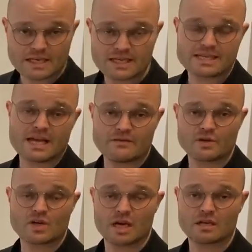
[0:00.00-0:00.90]
let us
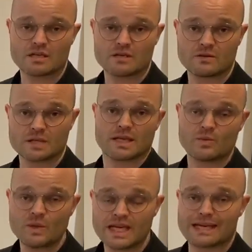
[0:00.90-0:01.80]
have your color code
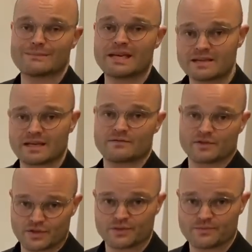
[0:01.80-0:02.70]
and we can make that
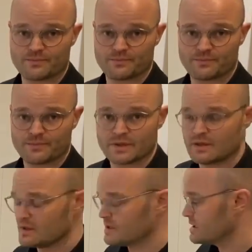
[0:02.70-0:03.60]
for you.
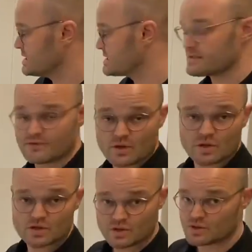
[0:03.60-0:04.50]
This is of
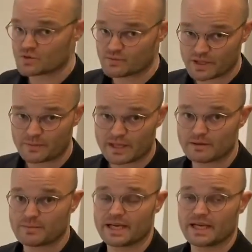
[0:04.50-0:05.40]
course also spray
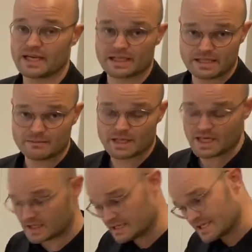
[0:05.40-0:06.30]
painted by hand in
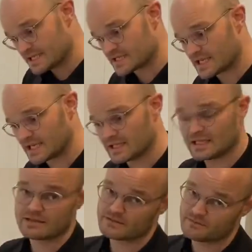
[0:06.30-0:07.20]
Denmark,
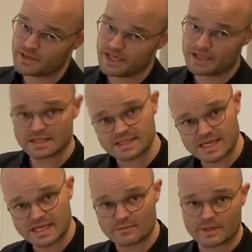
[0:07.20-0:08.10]
sanded, painted,
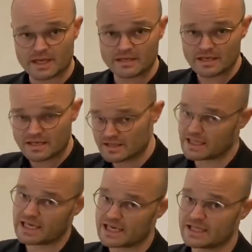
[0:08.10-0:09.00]
sanded, painted, and
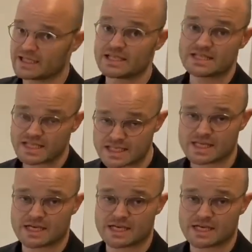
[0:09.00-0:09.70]
then lacquered 6